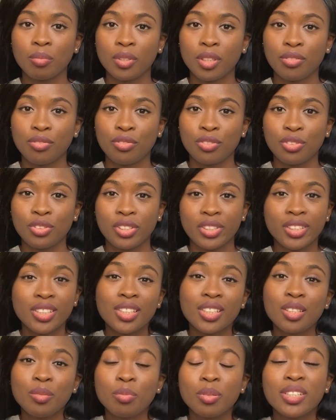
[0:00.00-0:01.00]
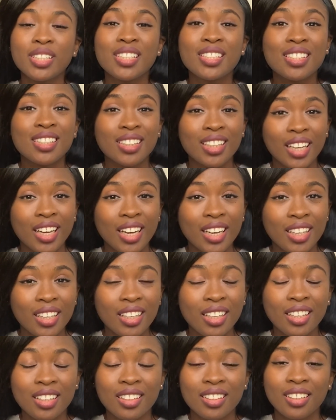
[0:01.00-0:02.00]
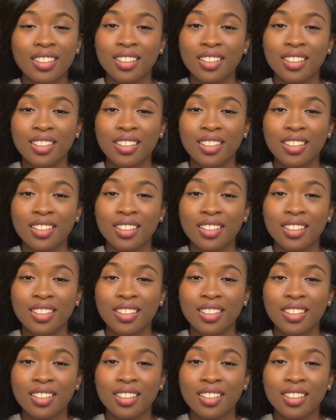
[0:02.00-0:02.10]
If you did, please like,